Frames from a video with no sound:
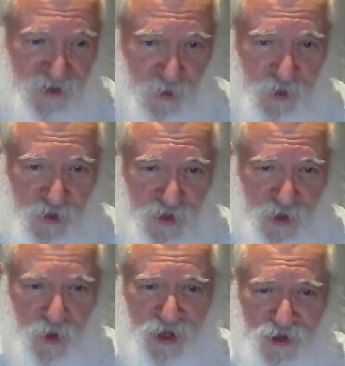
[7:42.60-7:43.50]
That's a
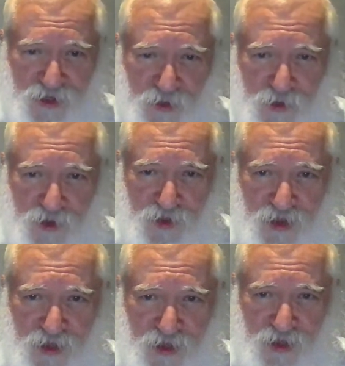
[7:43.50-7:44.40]
worthy question, a
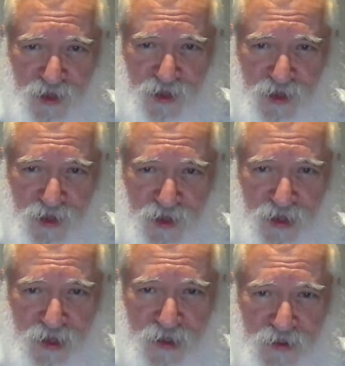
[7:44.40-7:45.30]
worthy
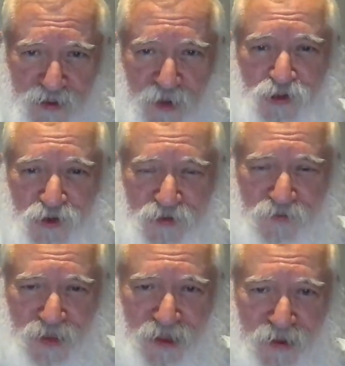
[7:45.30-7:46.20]
subject.
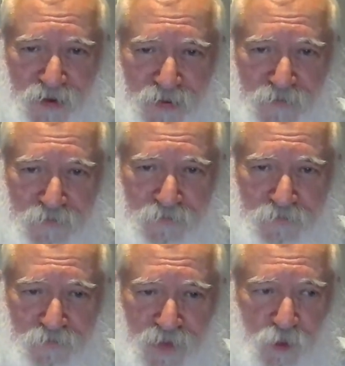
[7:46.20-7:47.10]

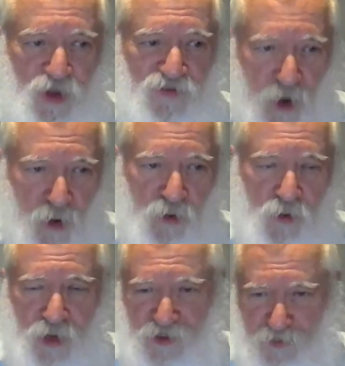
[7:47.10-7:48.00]
We've
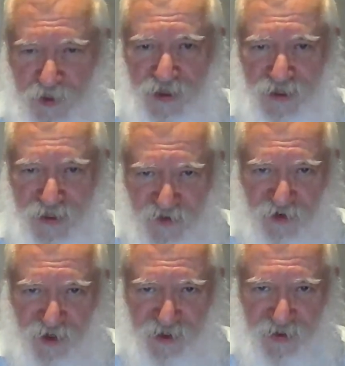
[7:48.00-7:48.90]
always been
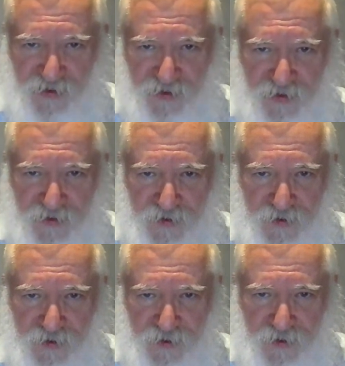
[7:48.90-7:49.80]
different.
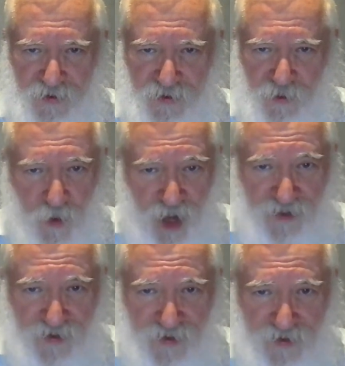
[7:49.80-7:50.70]

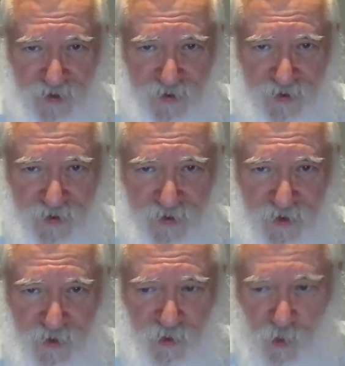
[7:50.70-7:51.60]
What?
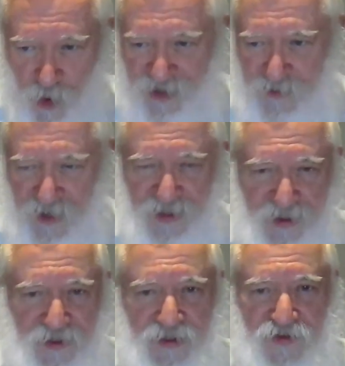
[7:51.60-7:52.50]
What
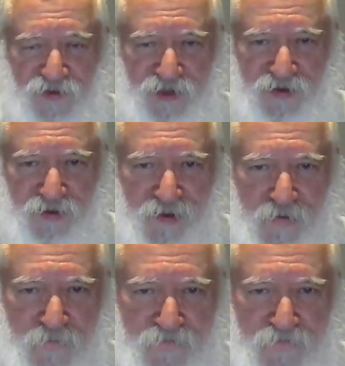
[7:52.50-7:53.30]
makes us different?